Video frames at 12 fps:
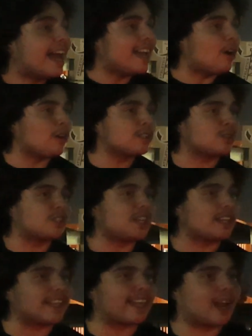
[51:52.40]
It also
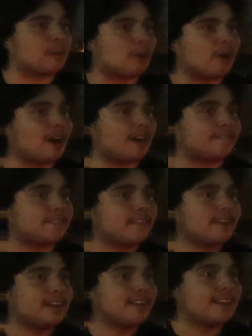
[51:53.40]
shut the camera off.
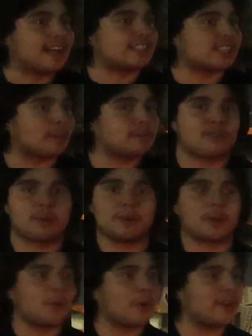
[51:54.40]
Mm-hmm. It stopped it from
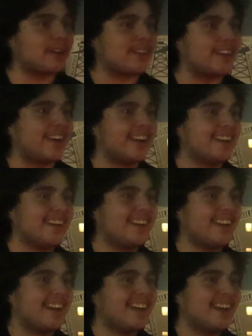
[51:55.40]
recording earlier.
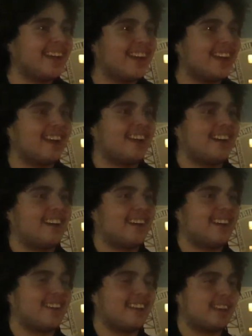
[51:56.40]
I wonder
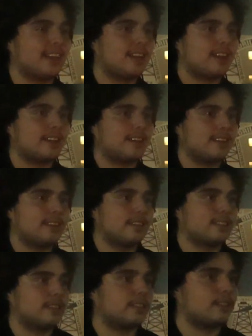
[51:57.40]
if it doesn't want us
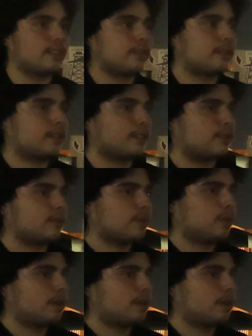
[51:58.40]
to record the school.